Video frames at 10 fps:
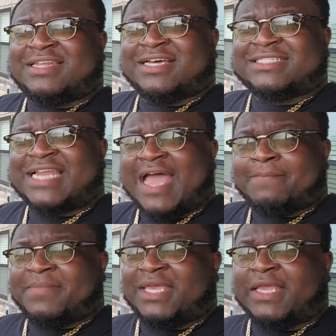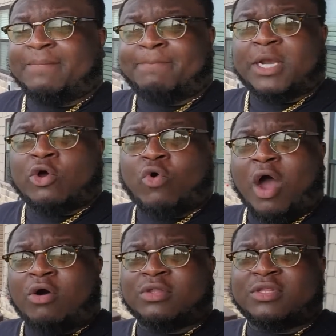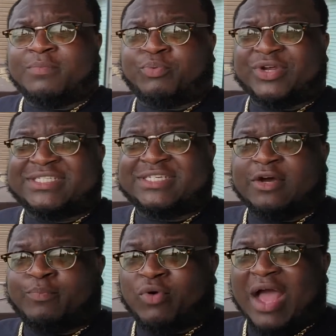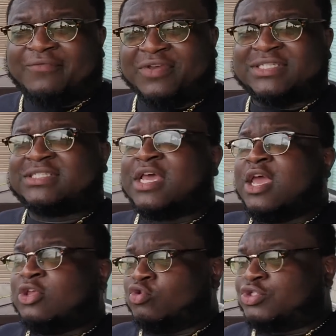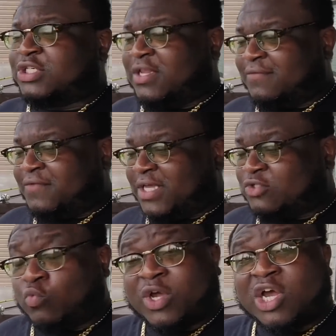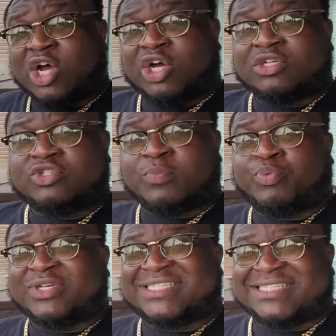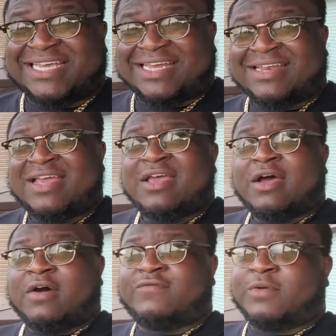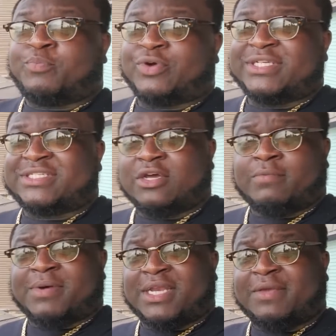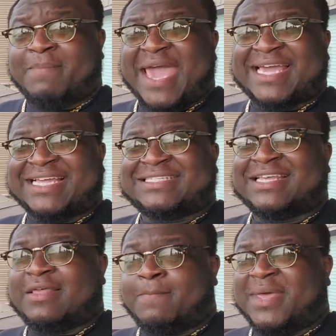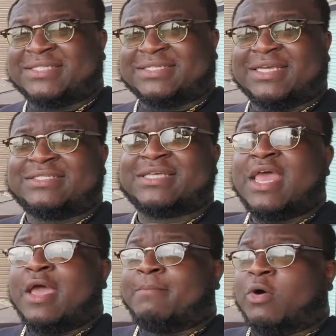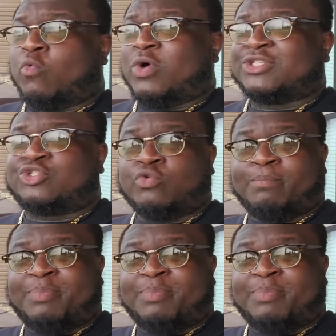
Does not mean blow all of the pre-sale profits. You should invest 100% of the pre-sale money back into the business, but once you